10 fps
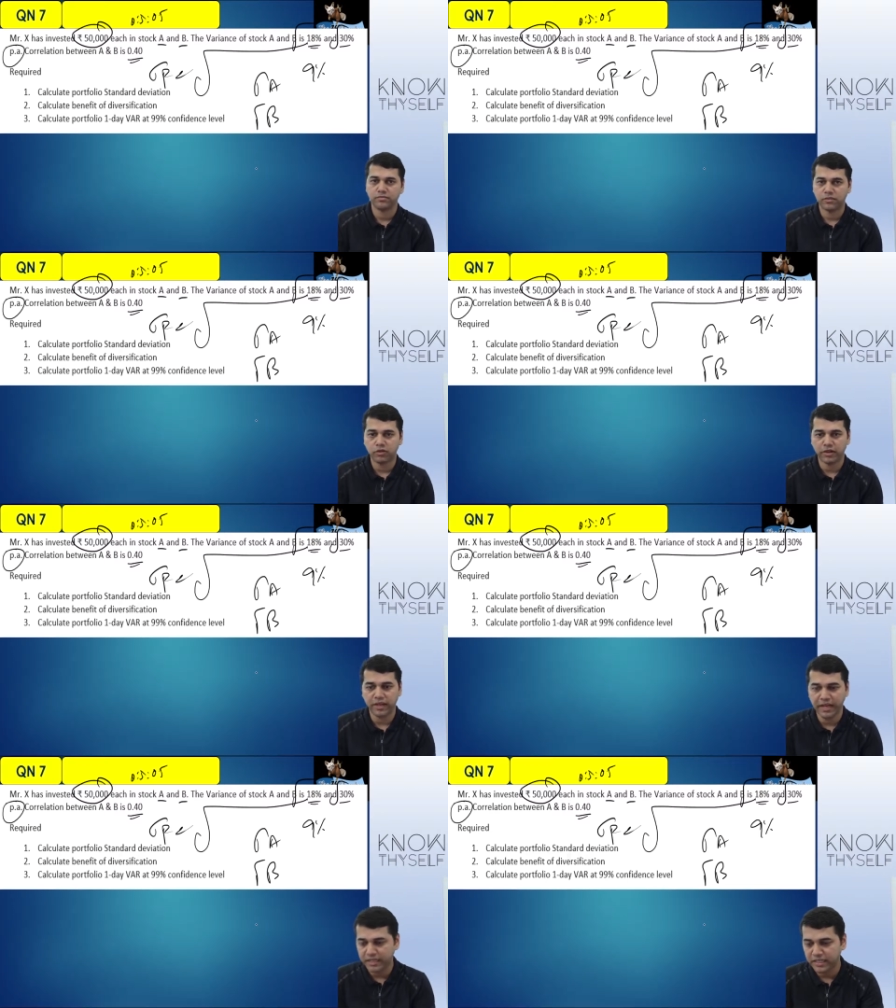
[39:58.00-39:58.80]
Sorry,
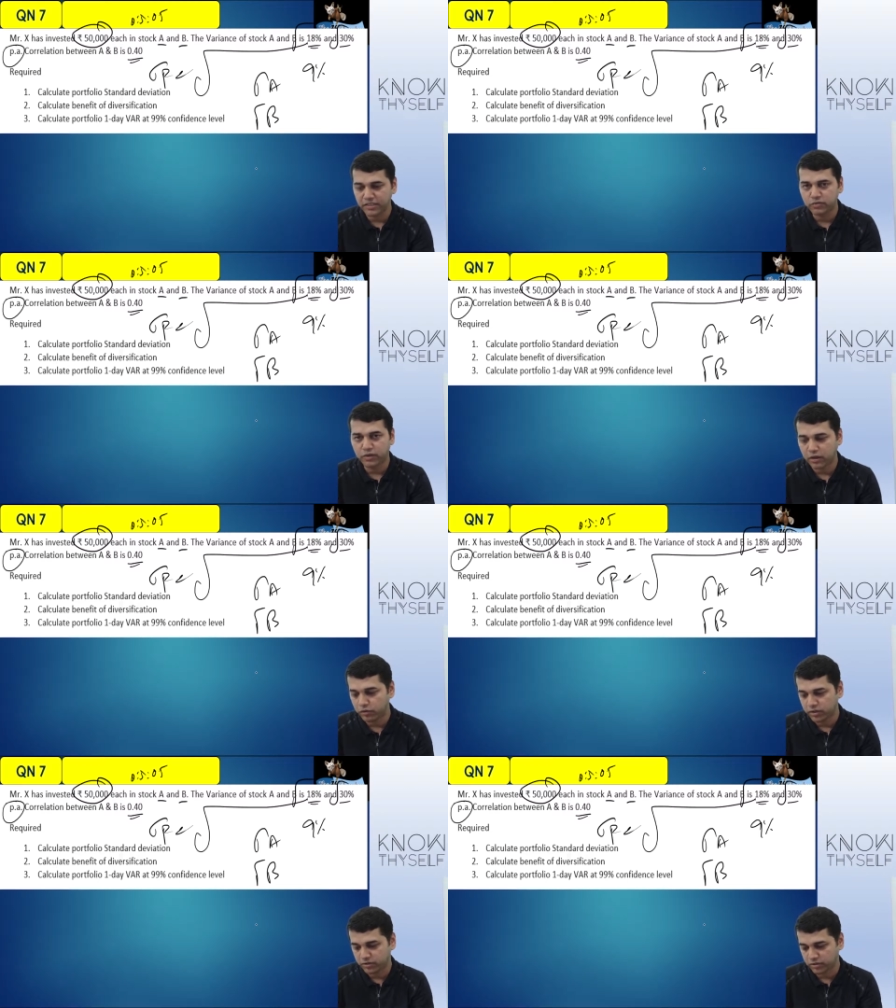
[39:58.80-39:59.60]
18 square
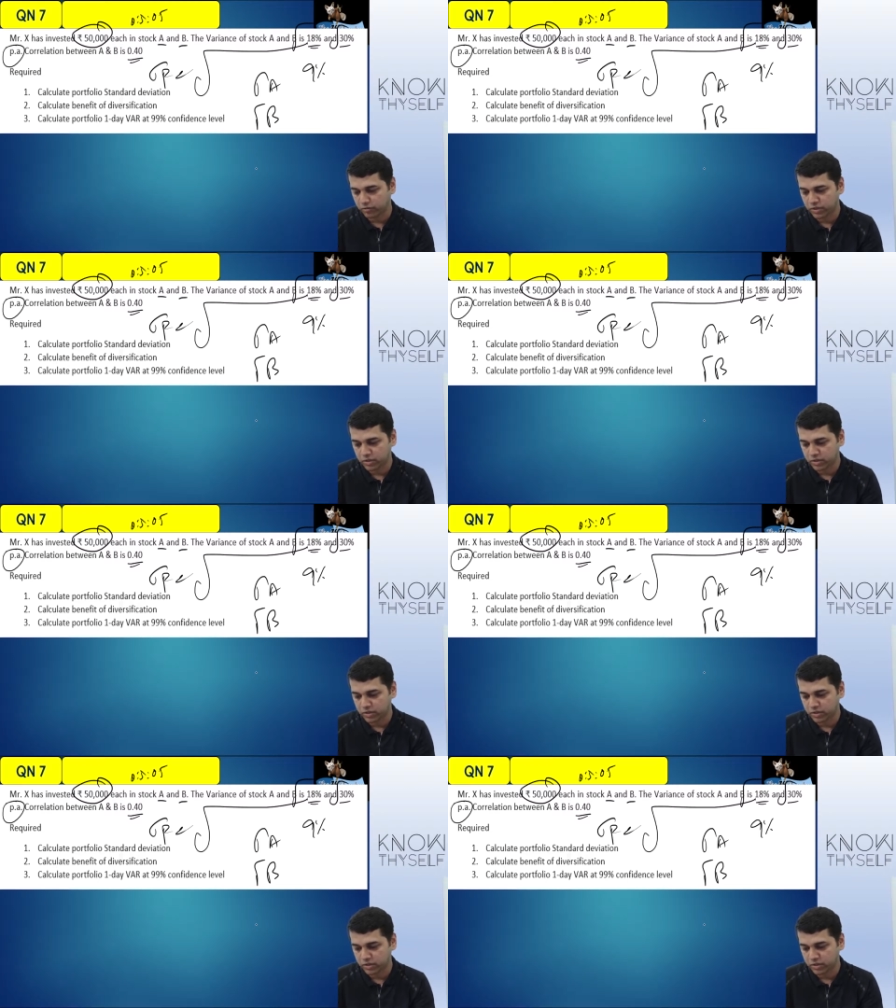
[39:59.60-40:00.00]
root is how much?